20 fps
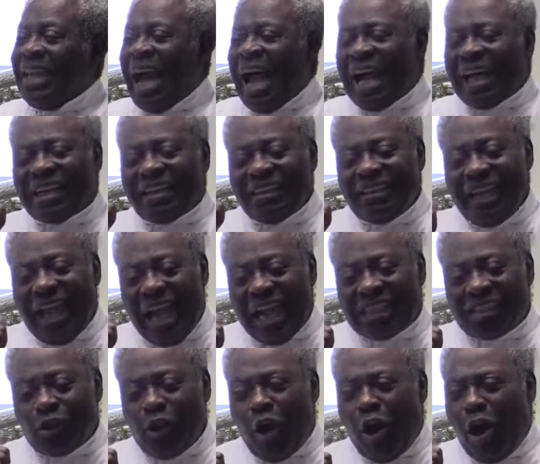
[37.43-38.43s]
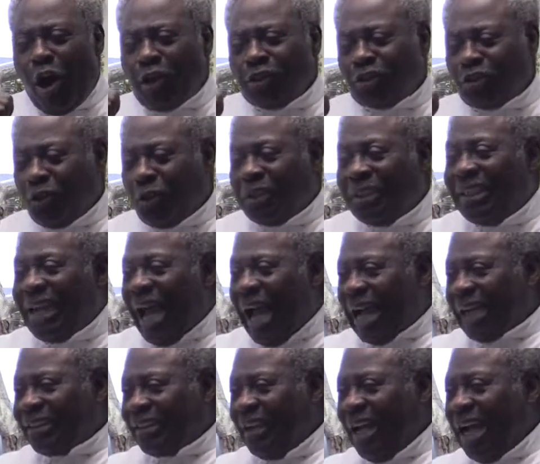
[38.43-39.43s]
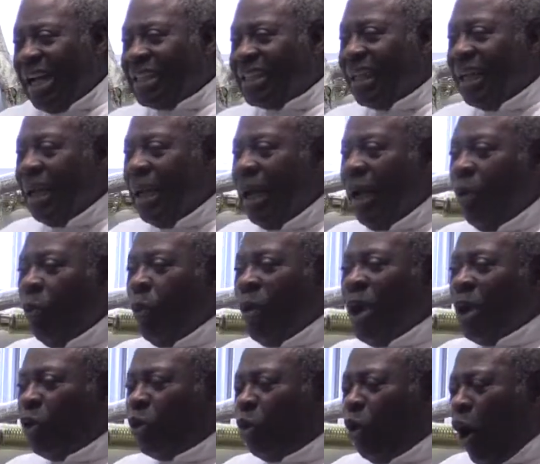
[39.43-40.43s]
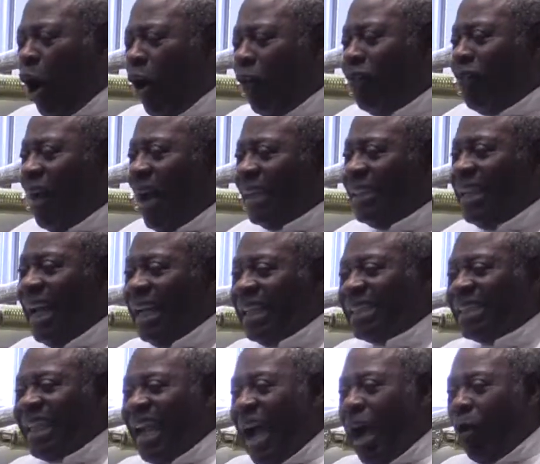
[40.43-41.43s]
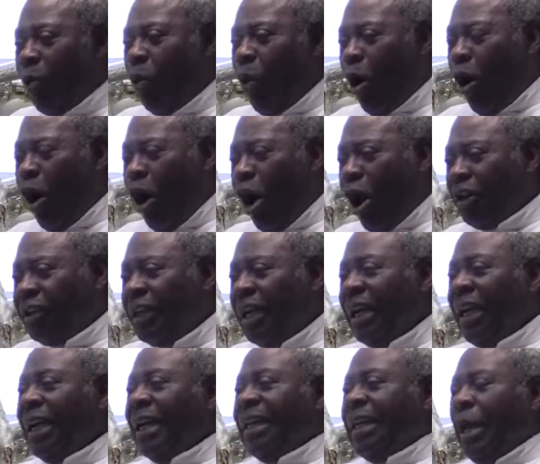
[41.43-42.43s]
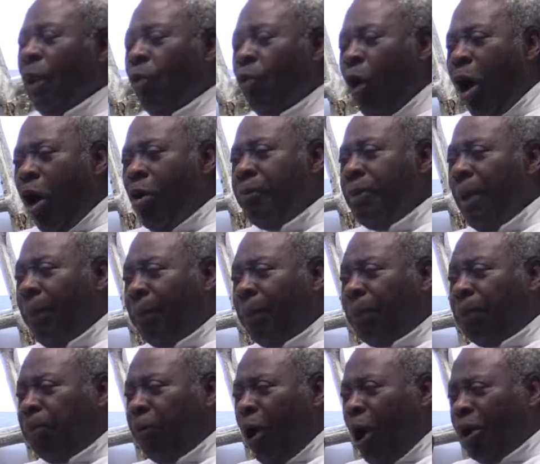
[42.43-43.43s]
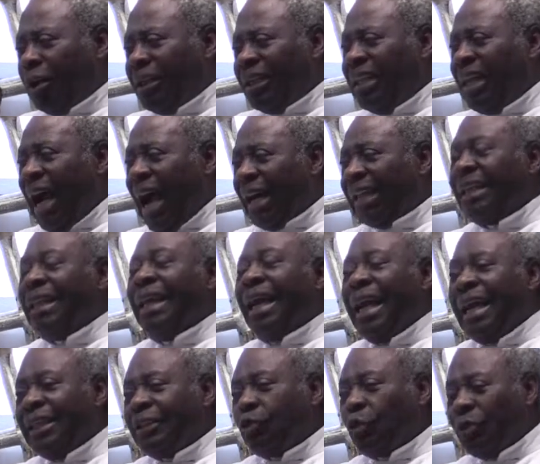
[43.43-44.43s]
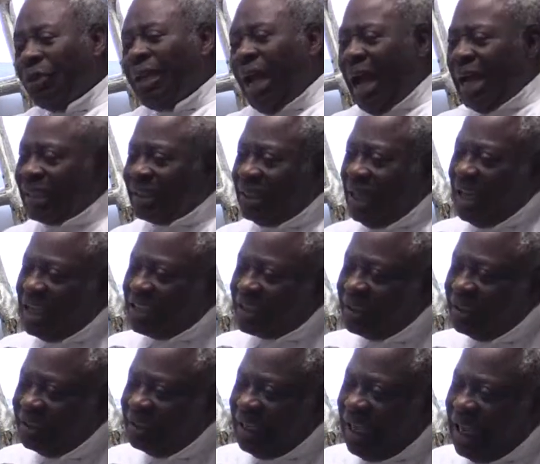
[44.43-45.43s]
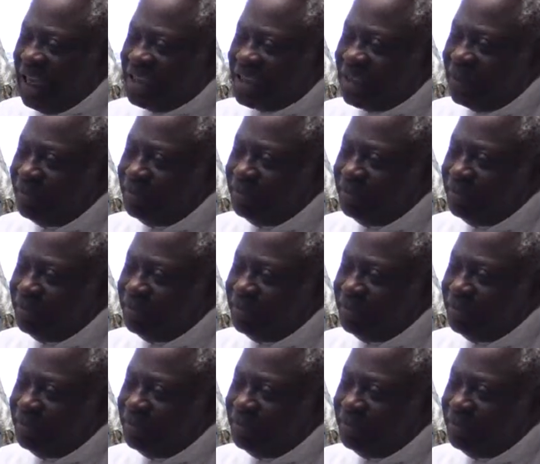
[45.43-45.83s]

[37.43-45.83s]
Darkness unto darkness will cover the entire world. The world will be flung down into darkness. Yes.